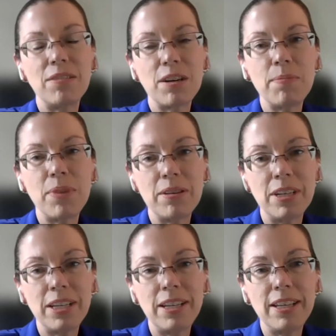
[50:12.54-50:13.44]

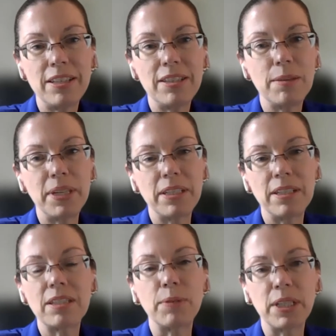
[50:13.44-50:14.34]
component is the big
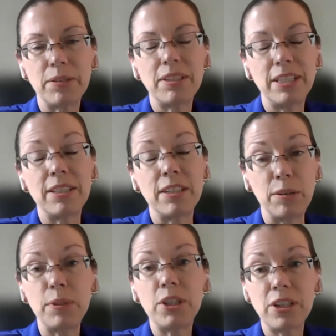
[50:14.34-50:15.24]

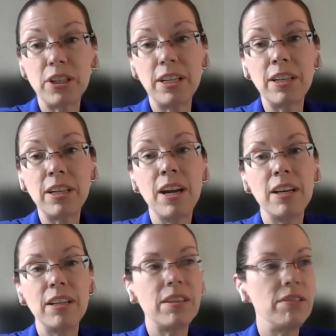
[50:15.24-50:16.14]
distinguisher here.
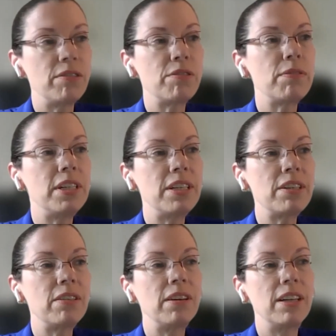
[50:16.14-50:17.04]
So your
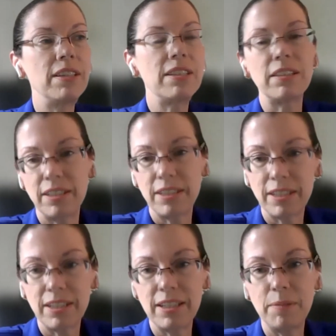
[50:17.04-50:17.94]
traditional
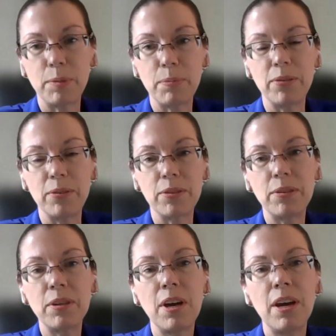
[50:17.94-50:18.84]
unsolicited
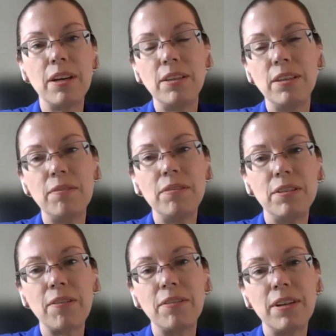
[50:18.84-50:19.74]
proposal, you
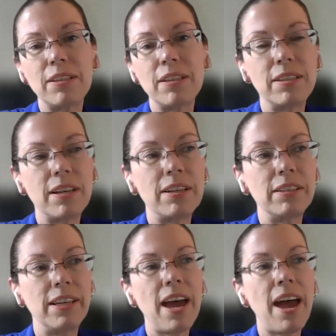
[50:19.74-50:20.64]
don't
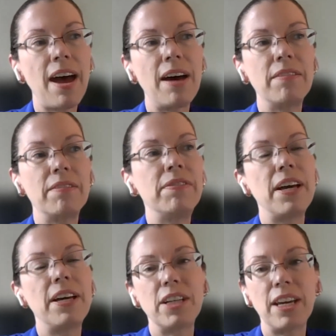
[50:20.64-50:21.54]
necessarily have
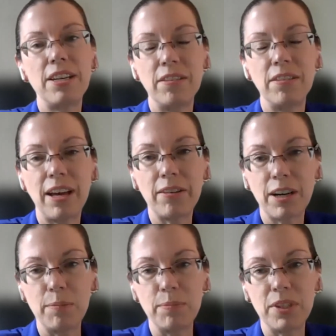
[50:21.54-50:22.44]
educational
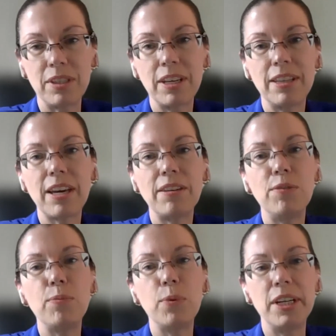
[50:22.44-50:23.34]
outcomes that you
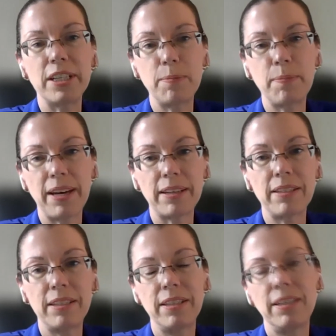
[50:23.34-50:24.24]
would expect
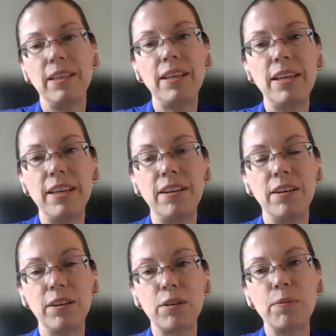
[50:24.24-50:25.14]
in
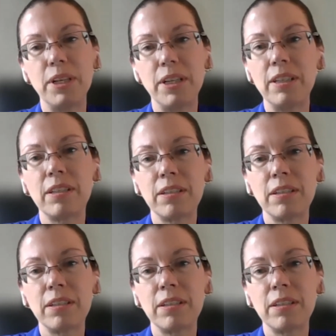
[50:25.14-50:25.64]
a career.